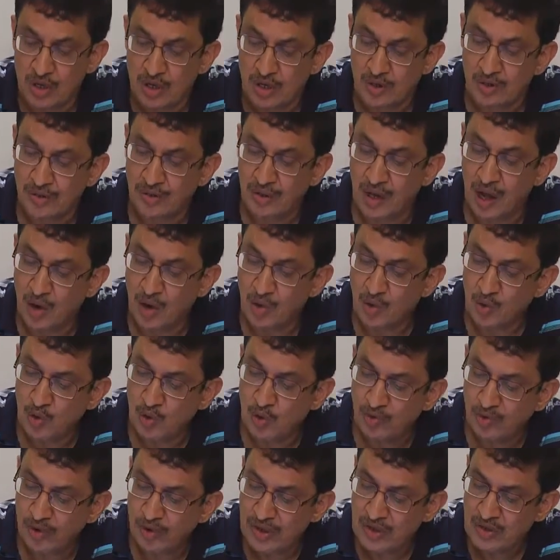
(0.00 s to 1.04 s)
Now Rule
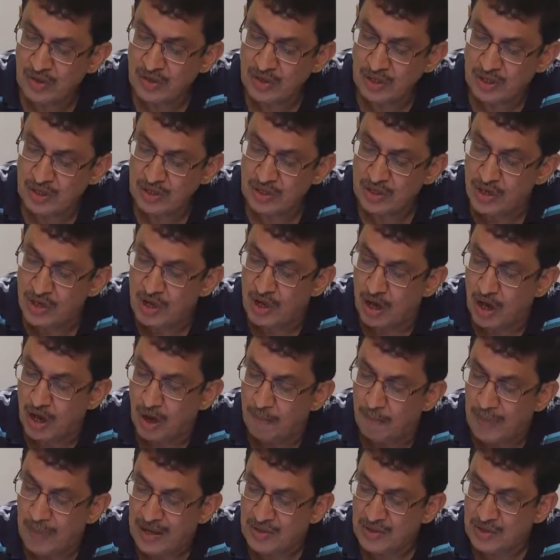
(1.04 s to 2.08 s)
5 says a
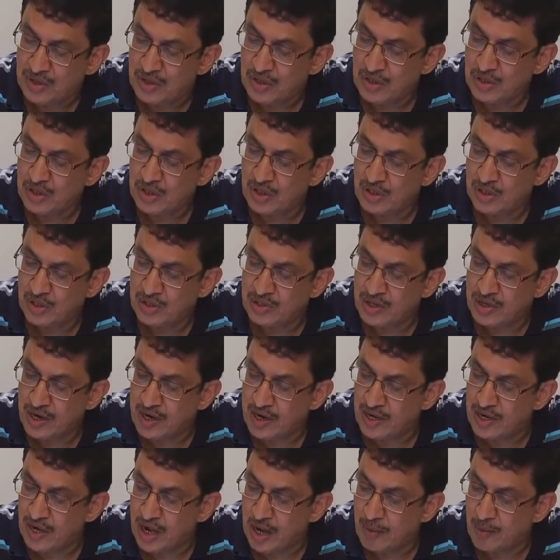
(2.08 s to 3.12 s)
passenger
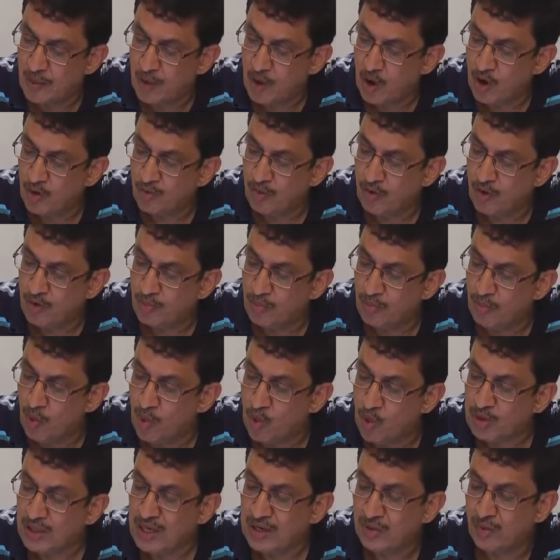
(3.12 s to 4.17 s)
residing abroad for more
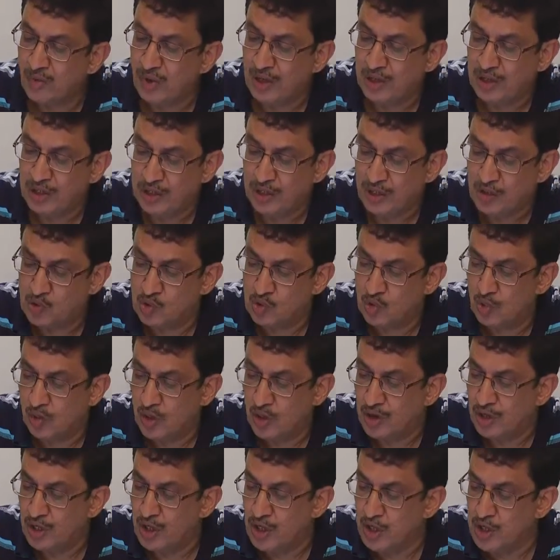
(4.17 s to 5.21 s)
than 1 year, so
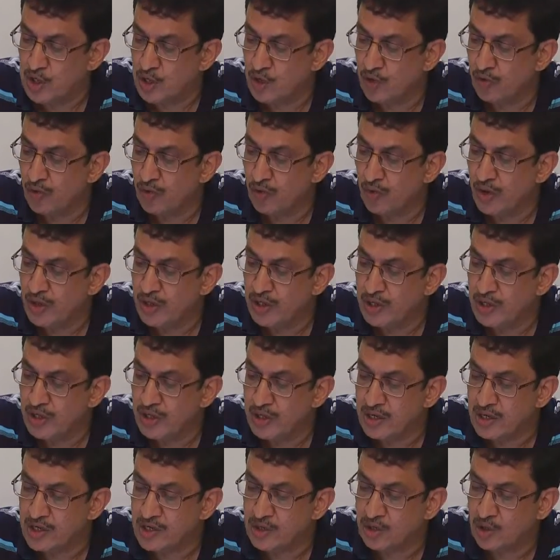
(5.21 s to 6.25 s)
condition of 1 year
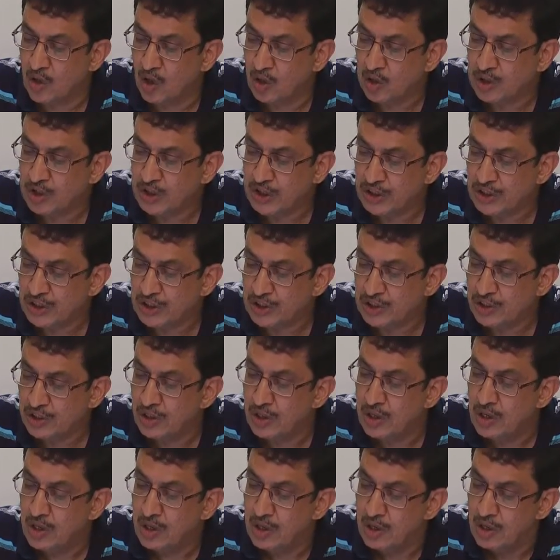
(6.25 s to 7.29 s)
is not changed,
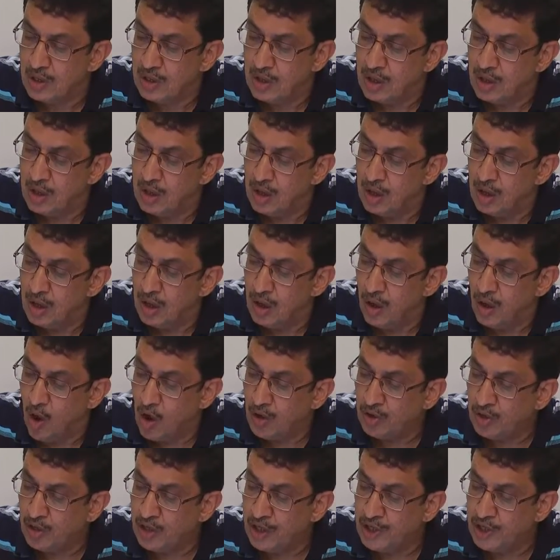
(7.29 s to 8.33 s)

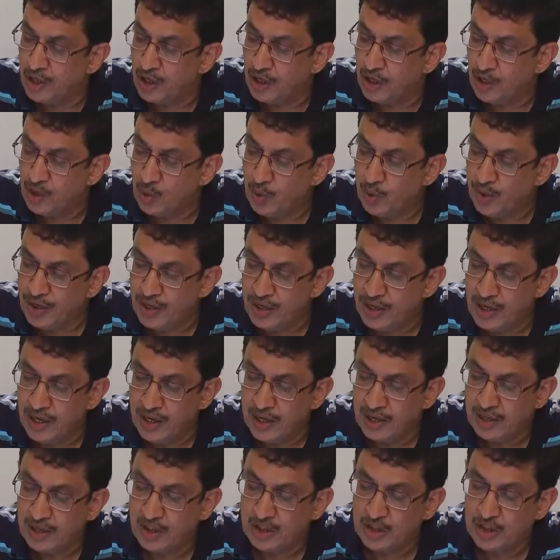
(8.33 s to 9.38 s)
on return to India
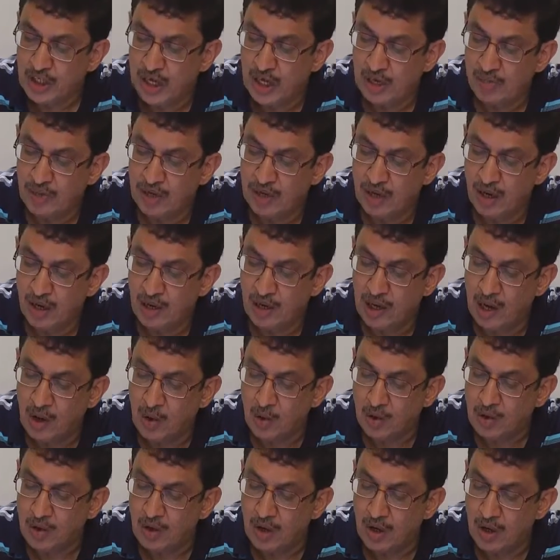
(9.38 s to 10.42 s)
shall be
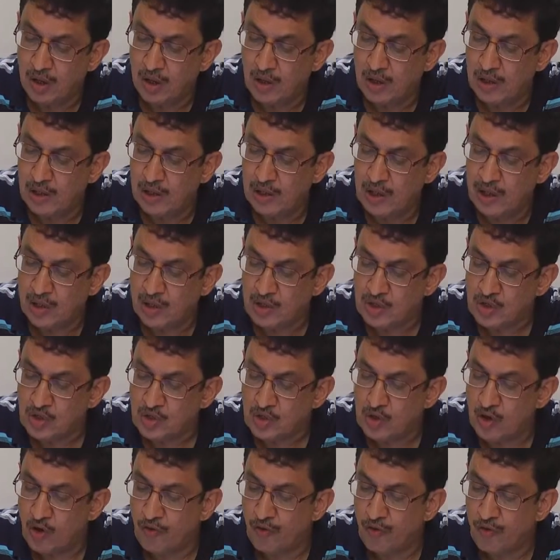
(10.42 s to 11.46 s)
allowed a clearance
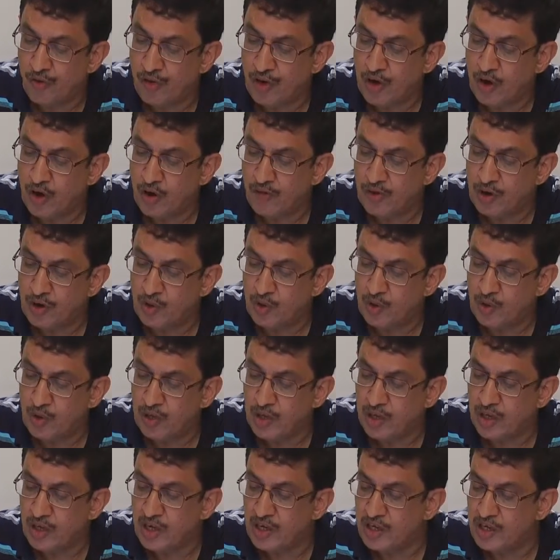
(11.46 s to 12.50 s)
of free of
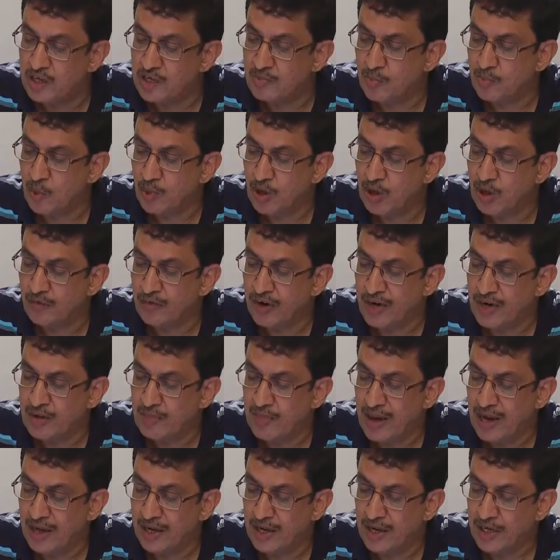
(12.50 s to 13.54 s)
duty in his bona fide
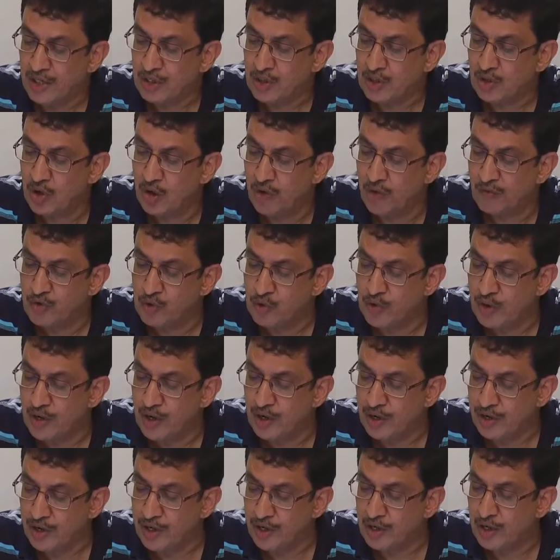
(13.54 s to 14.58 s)
baggage of
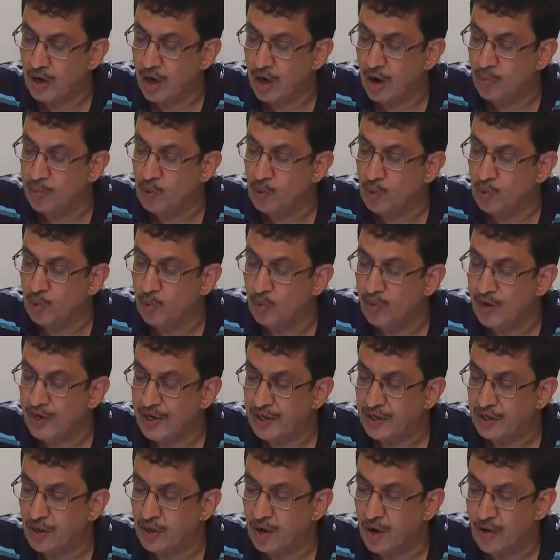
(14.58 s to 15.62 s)
jewelry up to
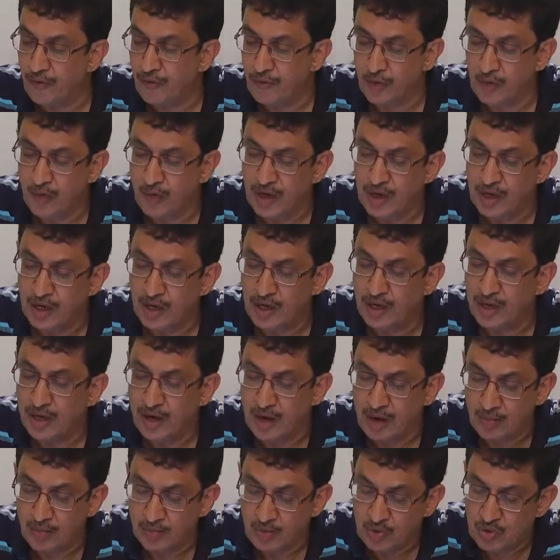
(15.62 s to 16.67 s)
weight of 20
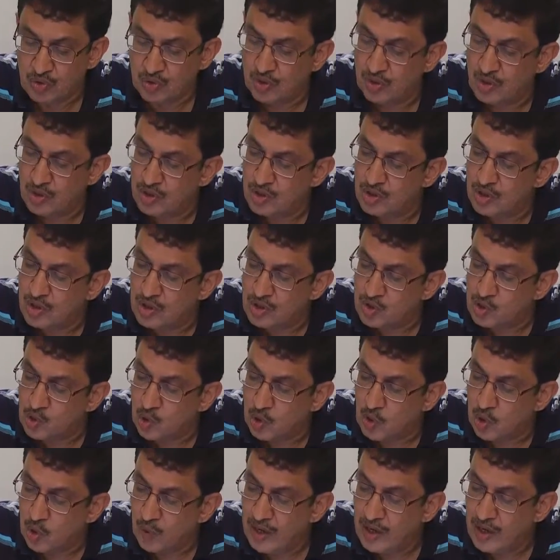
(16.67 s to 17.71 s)
grams. So
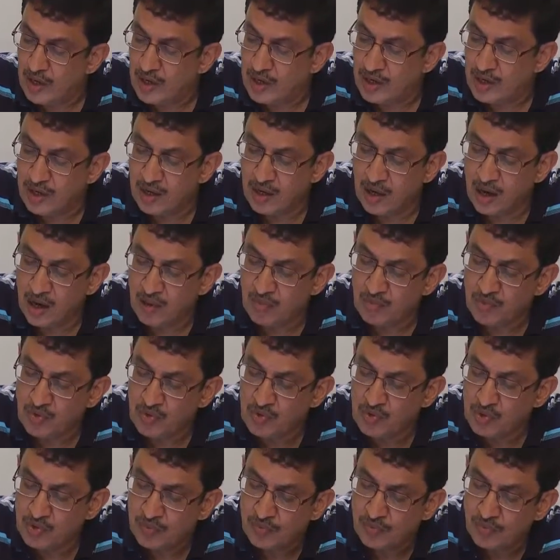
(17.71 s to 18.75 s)
20
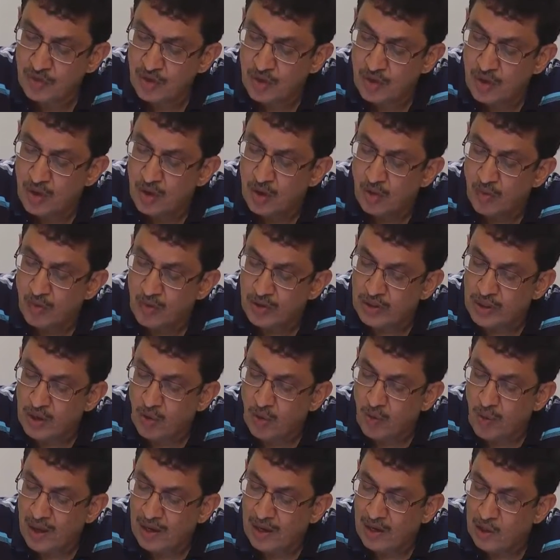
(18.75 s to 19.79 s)
grams with a
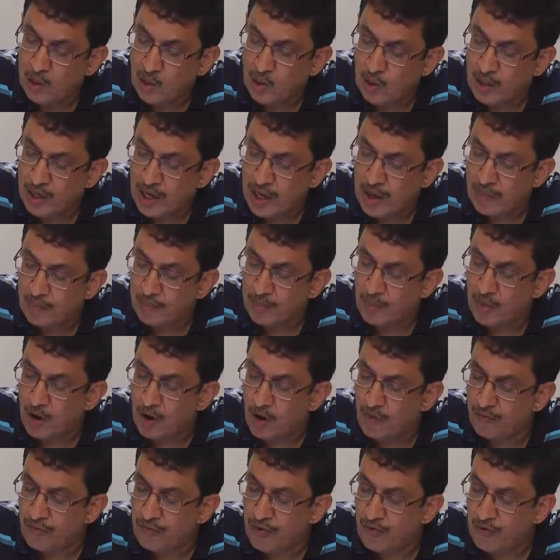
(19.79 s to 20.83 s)
value cap
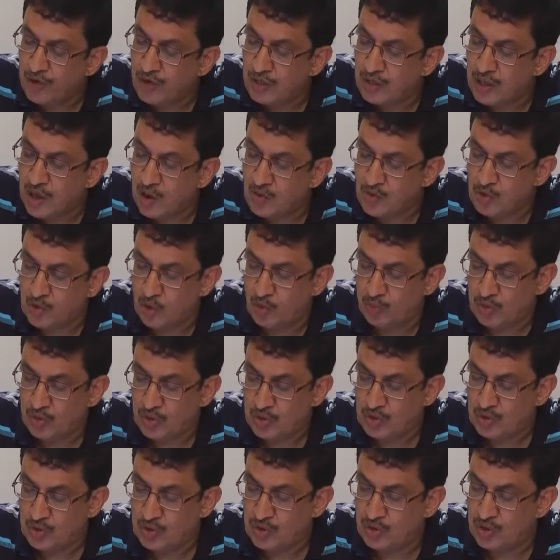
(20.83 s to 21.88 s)
of 50,000
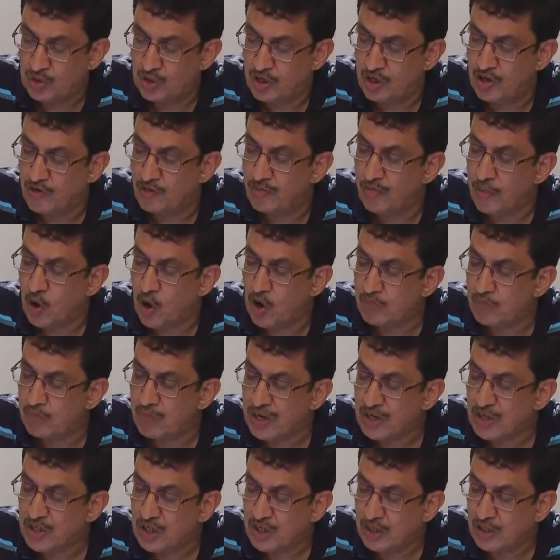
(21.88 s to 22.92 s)
rupees if brought by
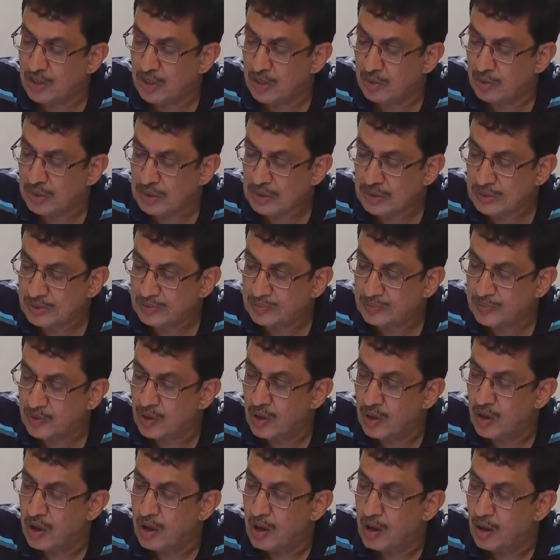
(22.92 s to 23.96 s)
gentleman,
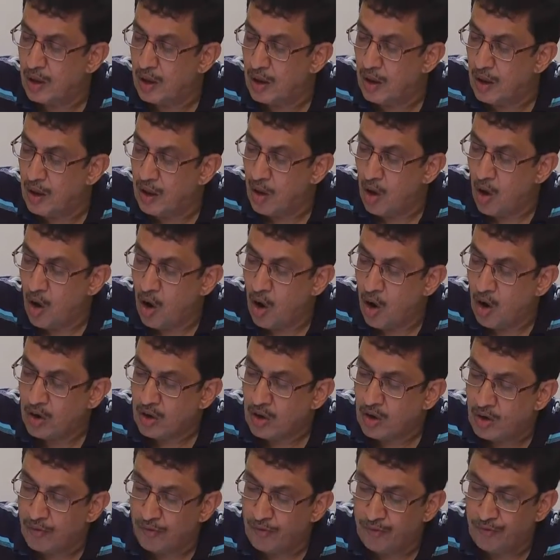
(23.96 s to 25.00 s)
or
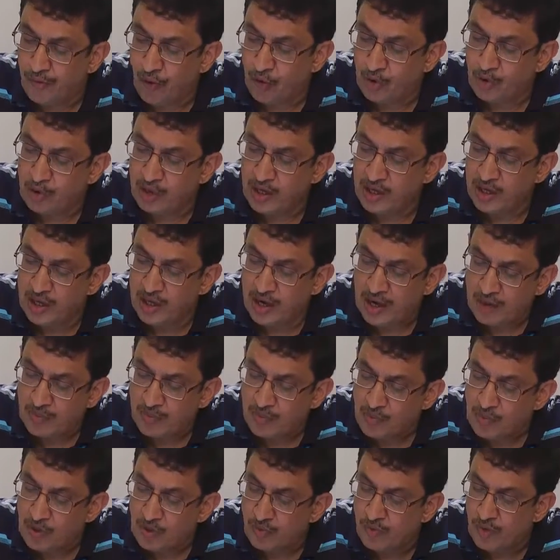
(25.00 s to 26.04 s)
40
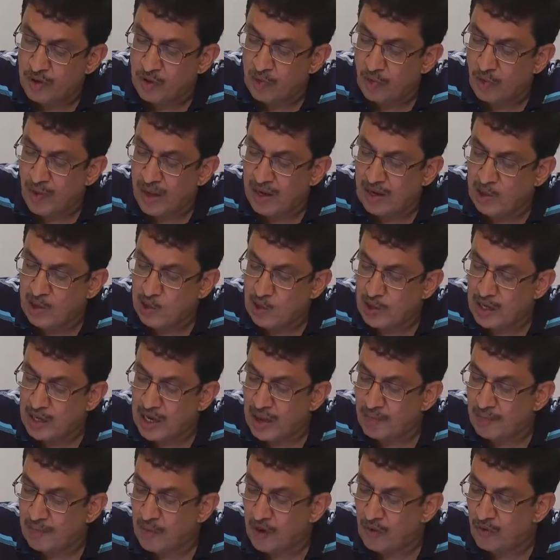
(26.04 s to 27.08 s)
grams with value
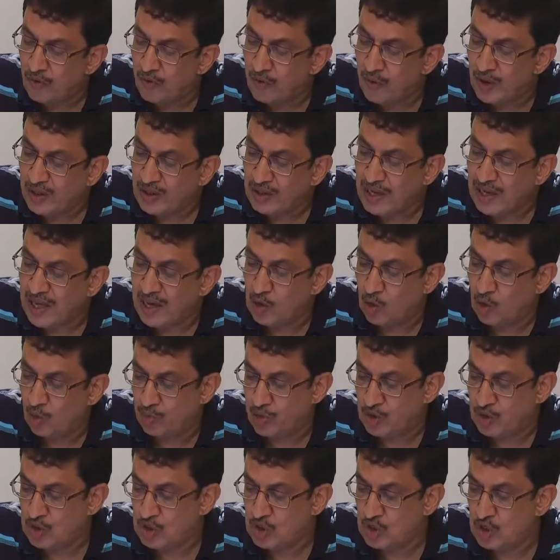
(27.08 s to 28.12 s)
cap of 1 lakh
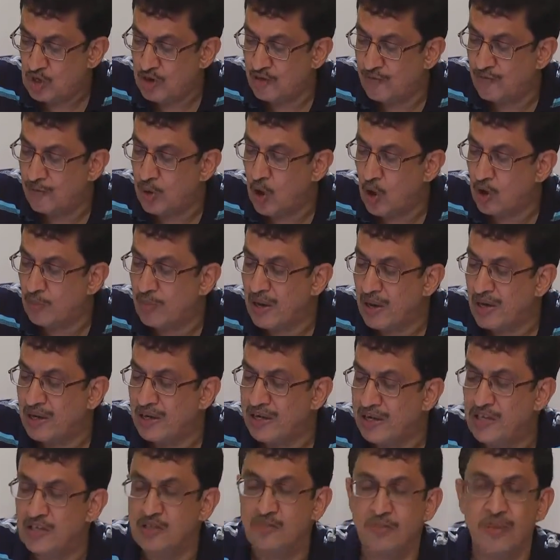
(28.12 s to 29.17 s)
rupees if brought by
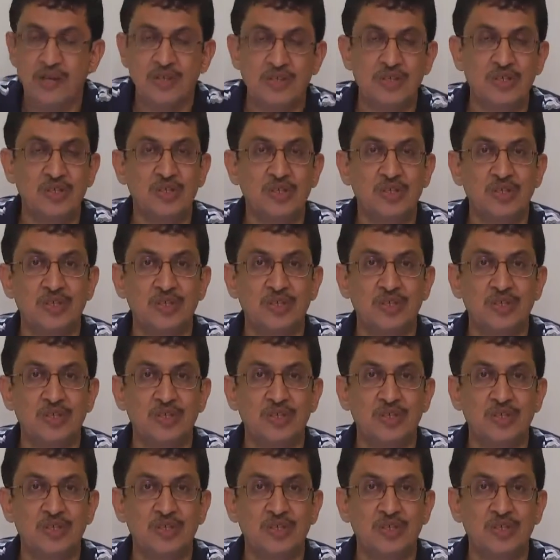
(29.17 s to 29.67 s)
ladies passenger.